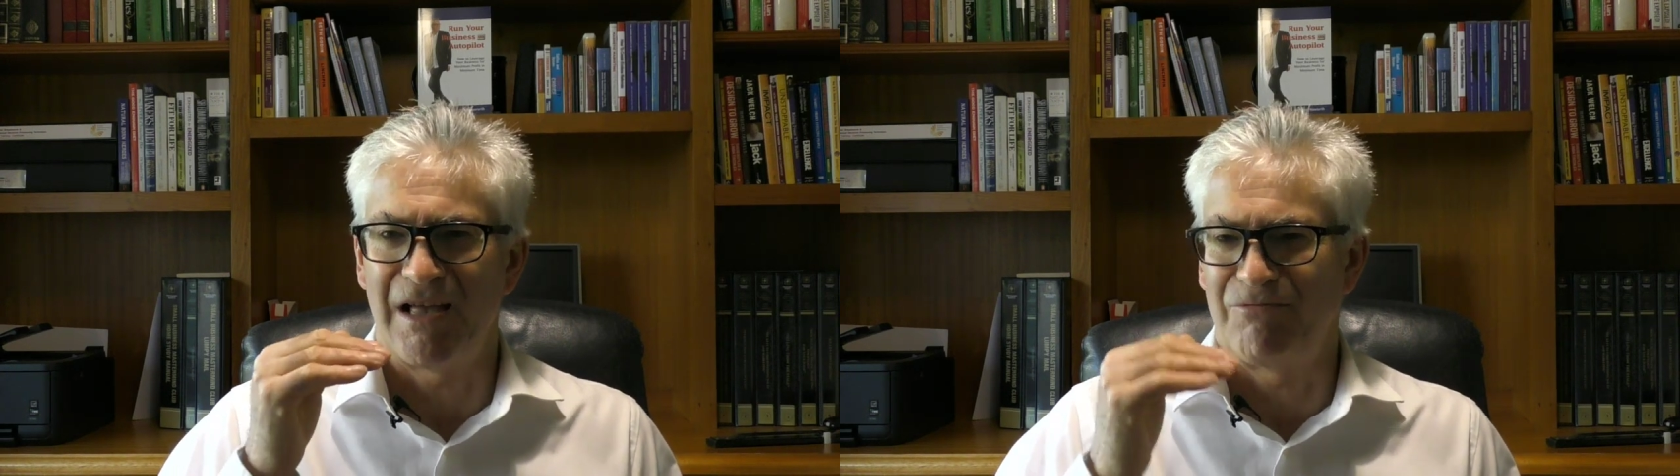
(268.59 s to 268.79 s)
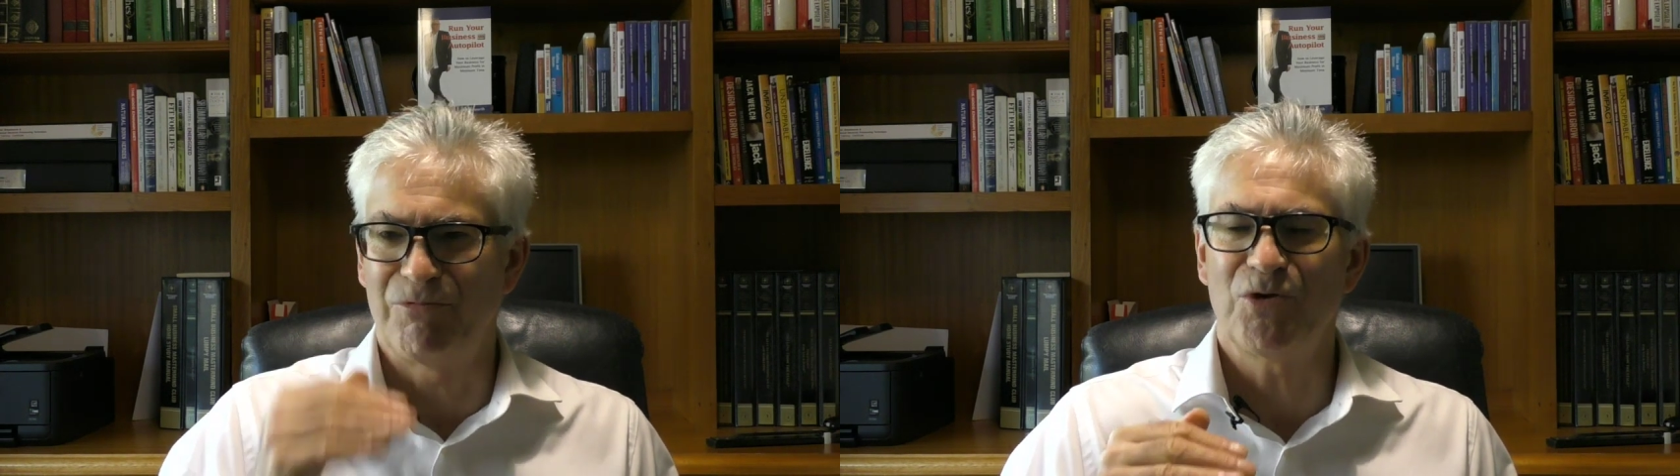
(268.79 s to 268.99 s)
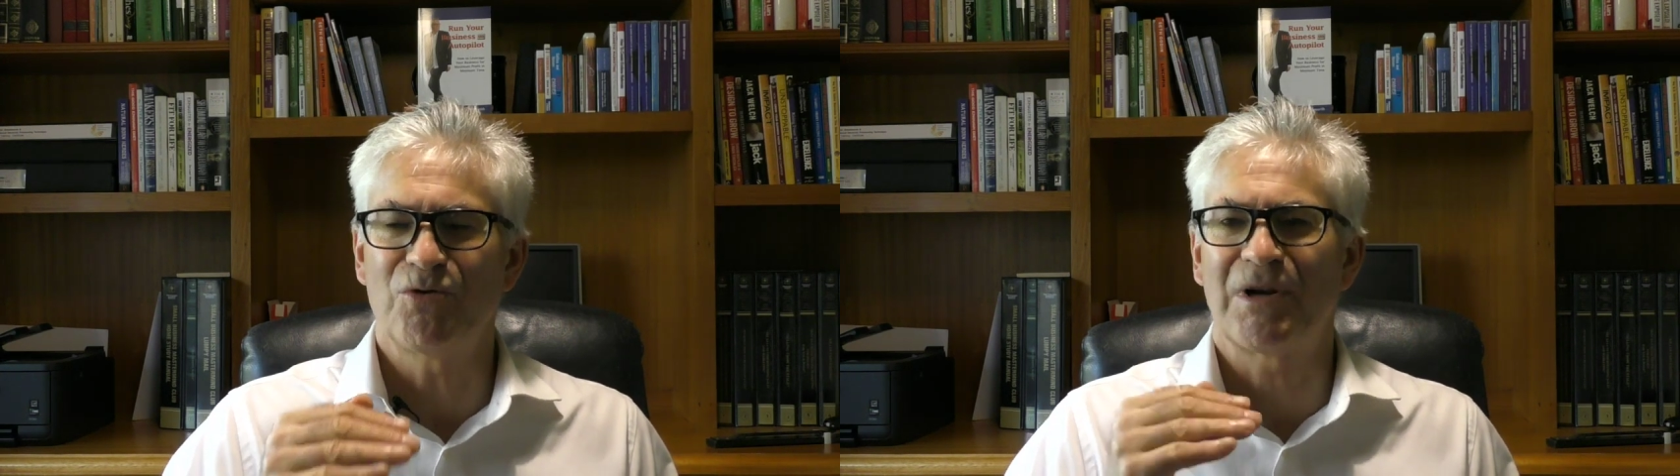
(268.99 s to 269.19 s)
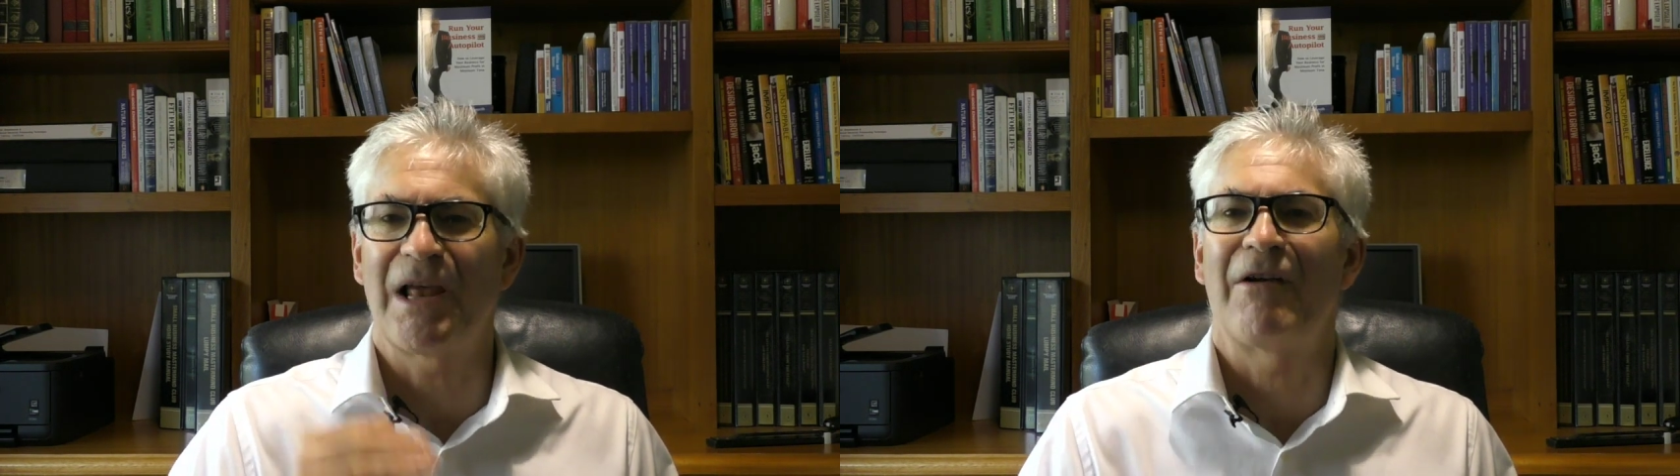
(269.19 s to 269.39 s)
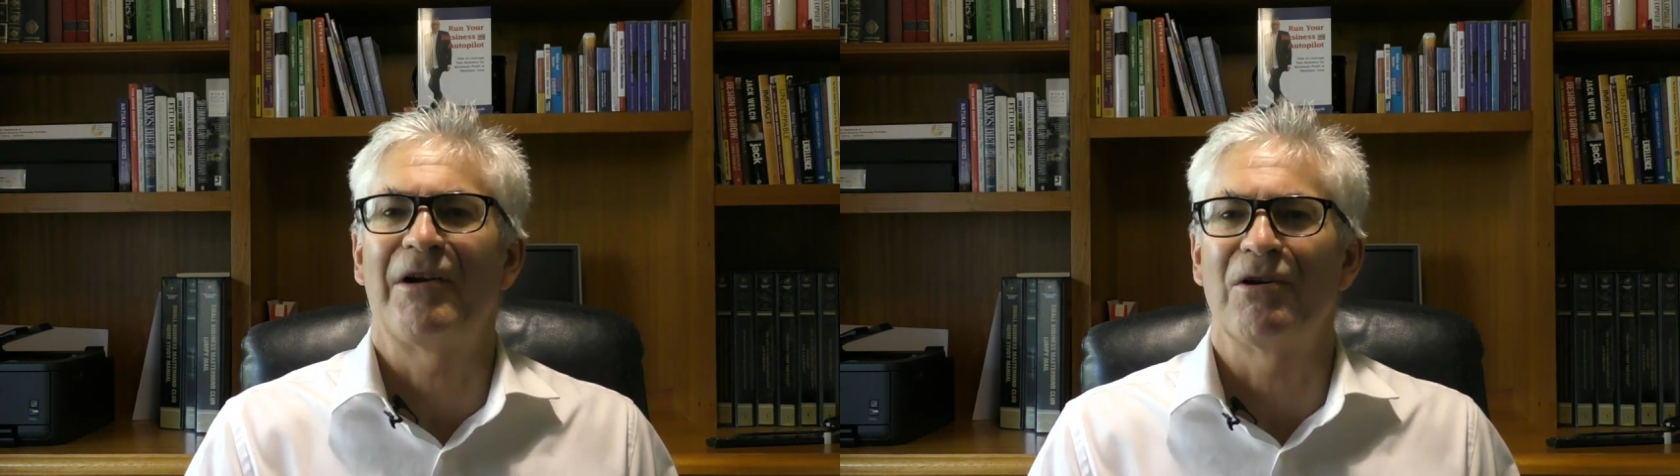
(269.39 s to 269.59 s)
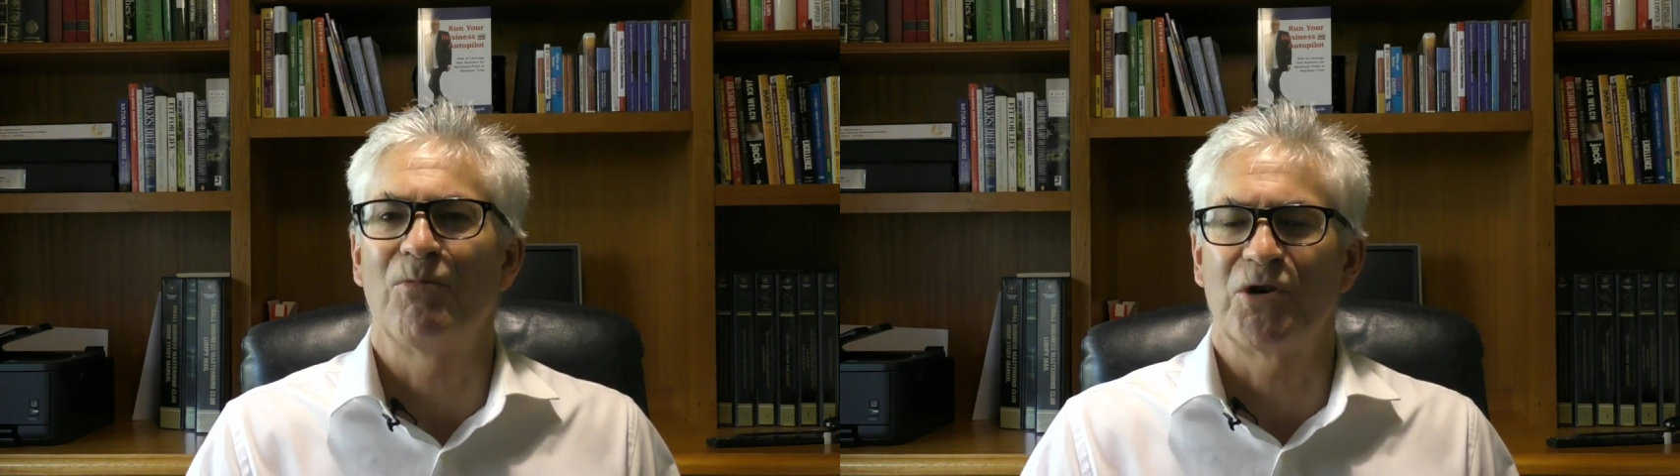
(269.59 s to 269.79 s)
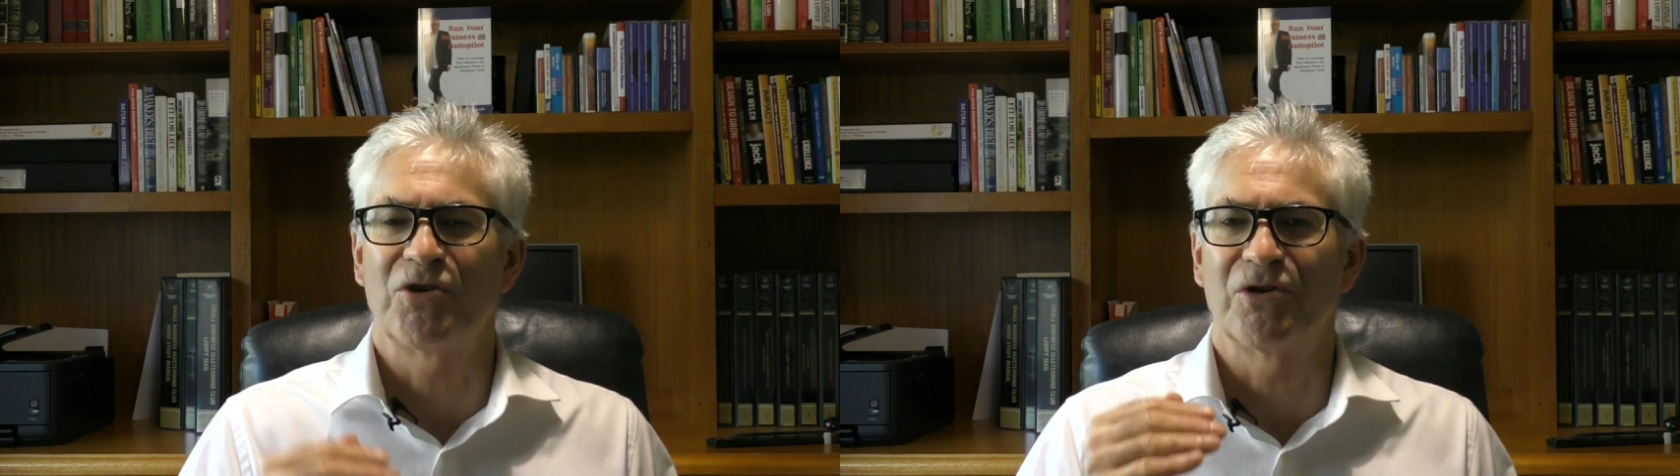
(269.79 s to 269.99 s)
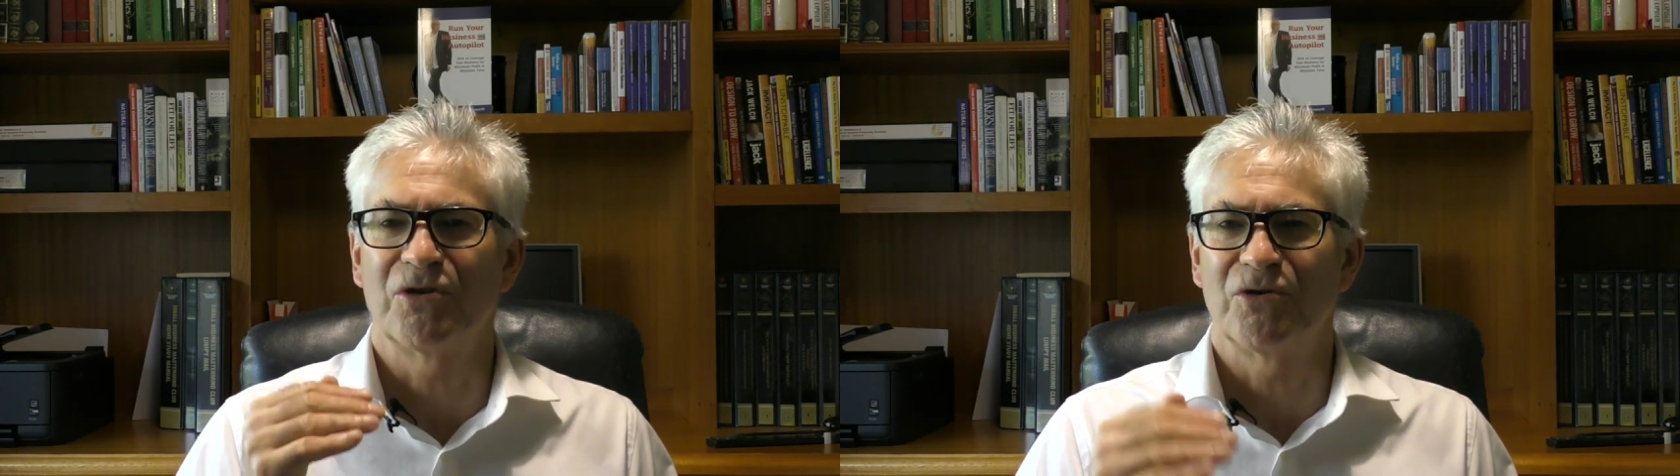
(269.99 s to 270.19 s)
real clarity on what
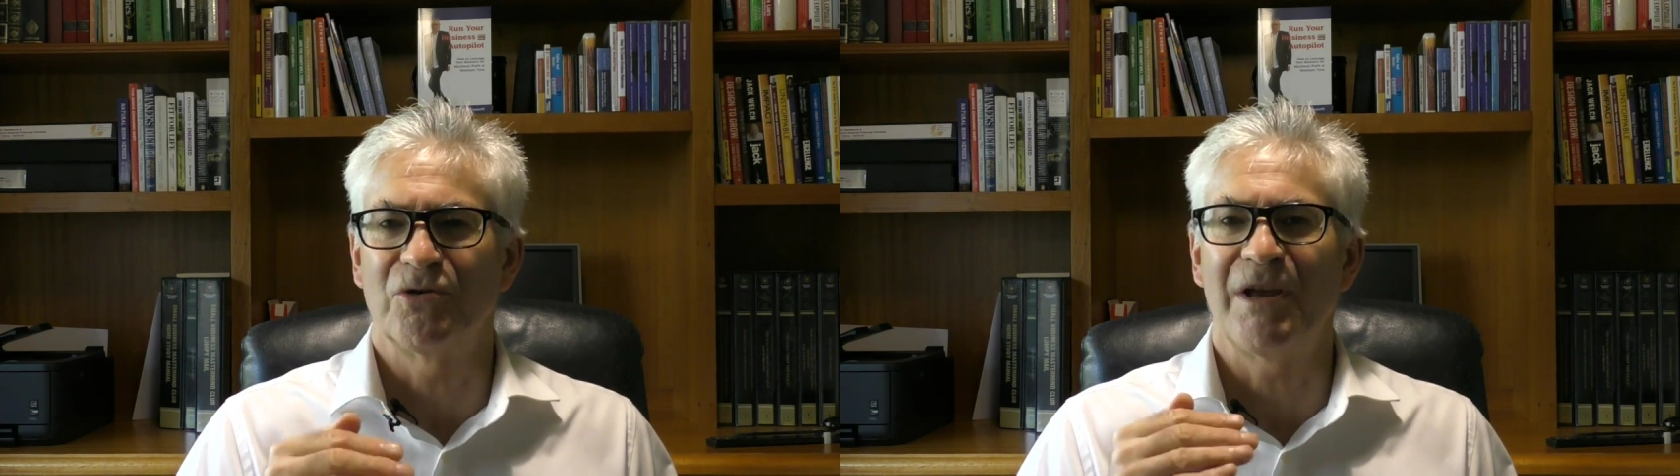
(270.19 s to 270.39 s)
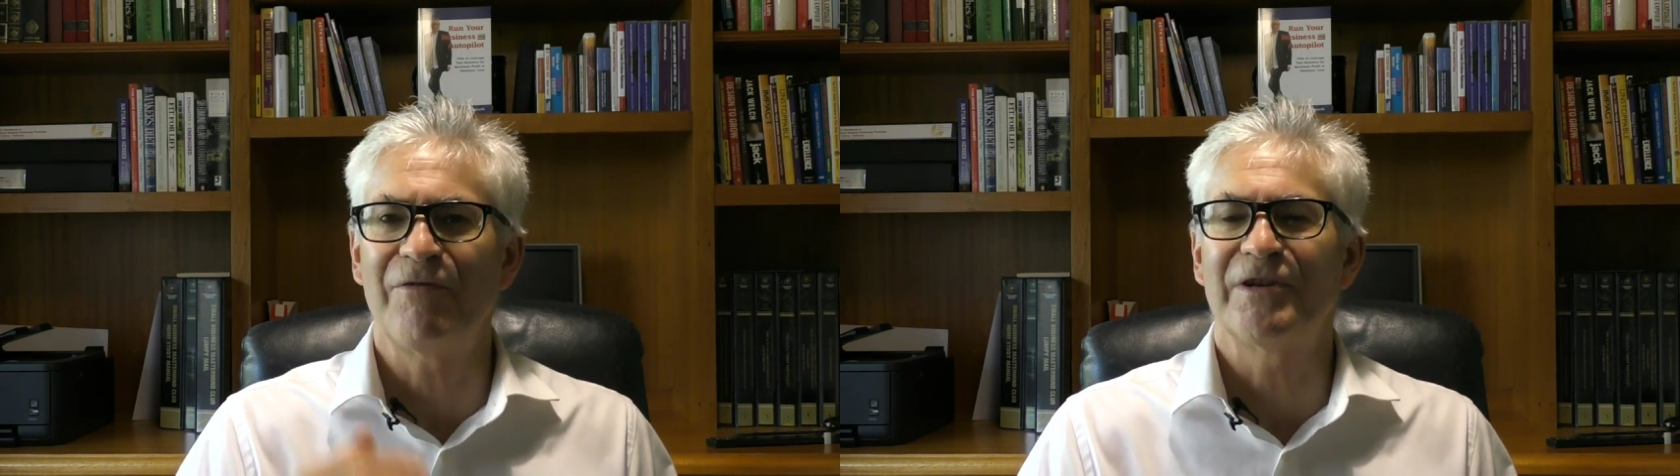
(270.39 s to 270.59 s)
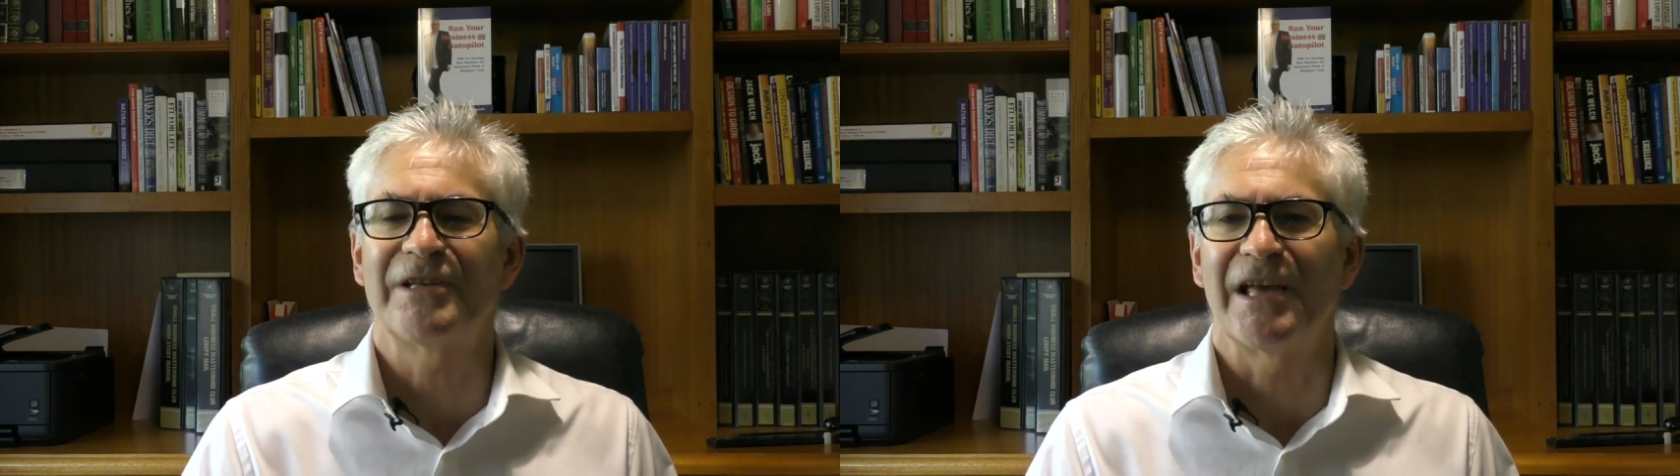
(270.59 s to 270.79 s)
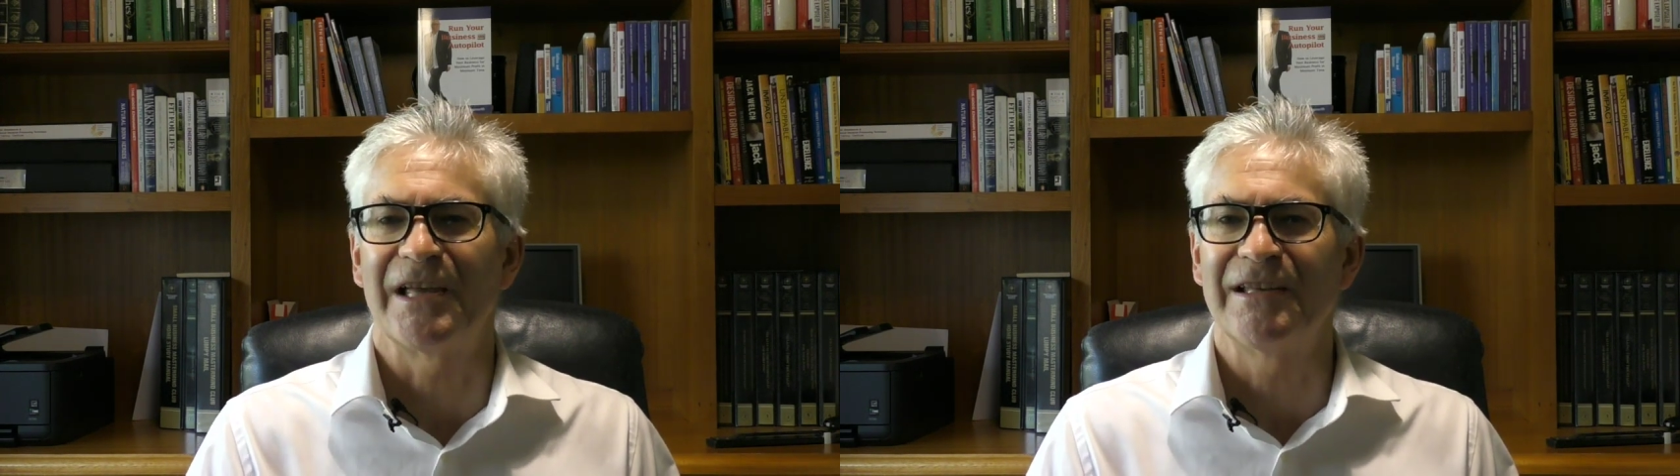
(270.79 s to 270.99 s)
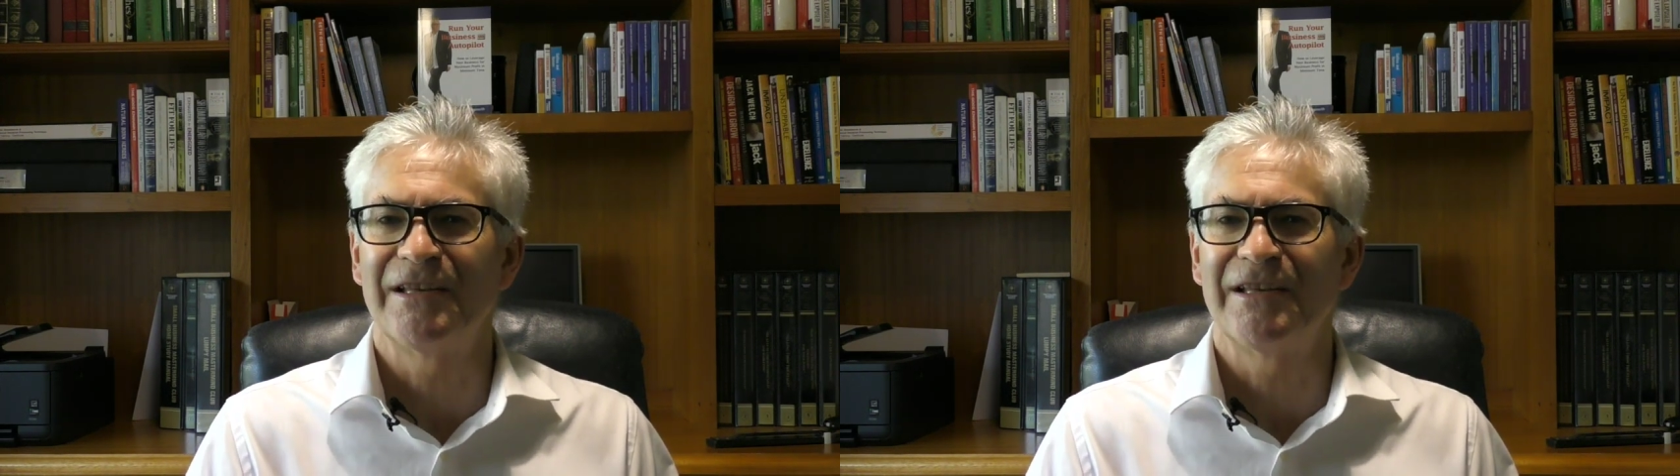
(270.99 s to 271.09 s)
you can do every day